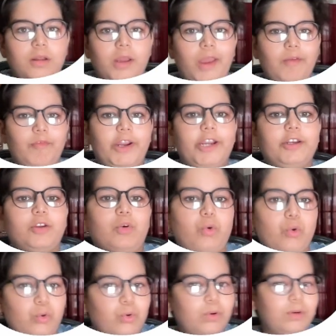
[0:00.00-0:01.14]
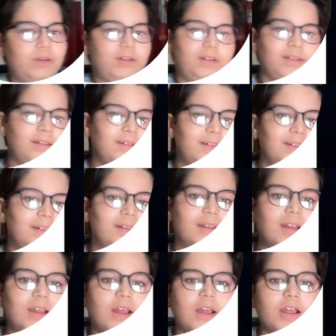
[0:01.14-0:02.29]
I write co.
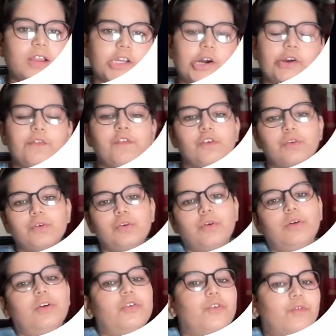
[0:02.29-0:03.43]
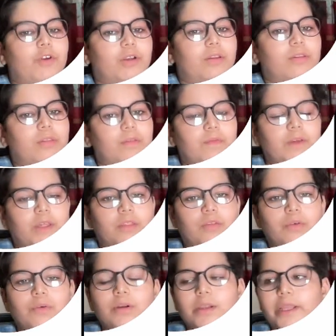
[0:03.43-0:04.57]
Now if you don't know what's VS
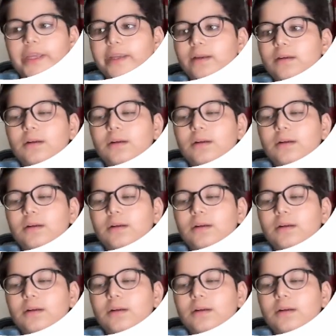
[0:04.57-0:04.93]
Code like,